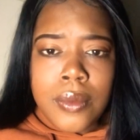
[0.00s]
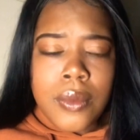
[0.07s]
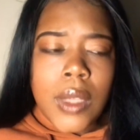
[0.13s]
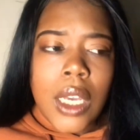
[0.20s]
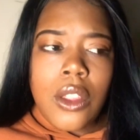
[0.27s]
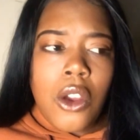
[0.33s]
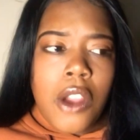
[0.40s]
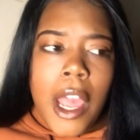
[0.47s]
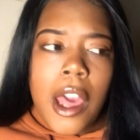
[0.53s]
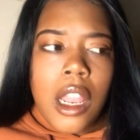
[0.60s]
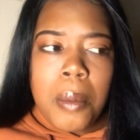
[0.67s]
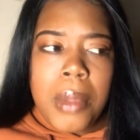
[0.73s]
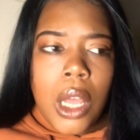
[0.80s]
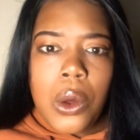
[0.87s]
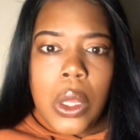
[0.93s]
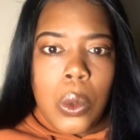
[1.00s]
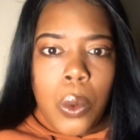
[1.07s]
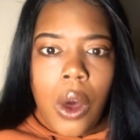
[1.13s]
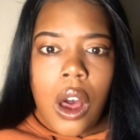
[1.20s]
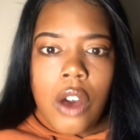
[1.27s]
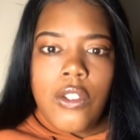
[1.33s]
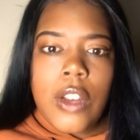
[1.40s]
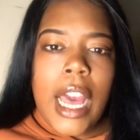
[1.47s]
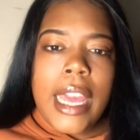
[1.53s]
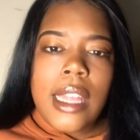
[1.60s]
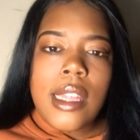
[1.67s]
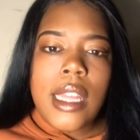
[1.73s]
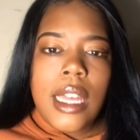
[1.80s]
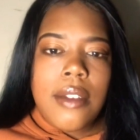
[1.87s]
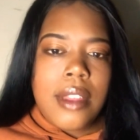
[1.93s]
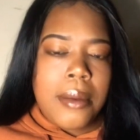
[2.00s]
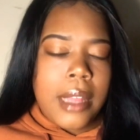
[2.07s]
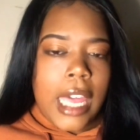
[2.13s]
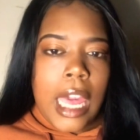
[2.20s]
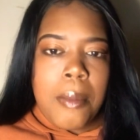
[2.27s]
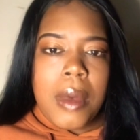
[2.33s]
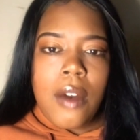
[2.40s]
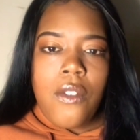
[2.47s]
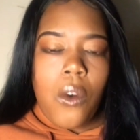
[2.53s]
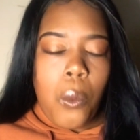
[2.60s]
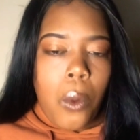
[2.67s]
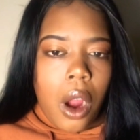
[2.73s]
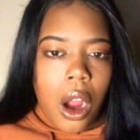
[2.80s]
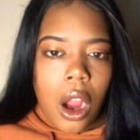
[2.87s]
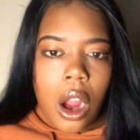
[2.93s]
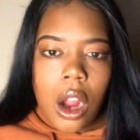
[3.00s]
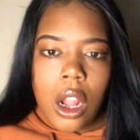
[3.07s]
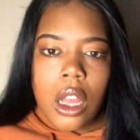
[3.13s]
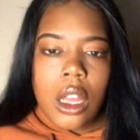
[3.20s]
They're not going to blow you off. I can see if something came up for work.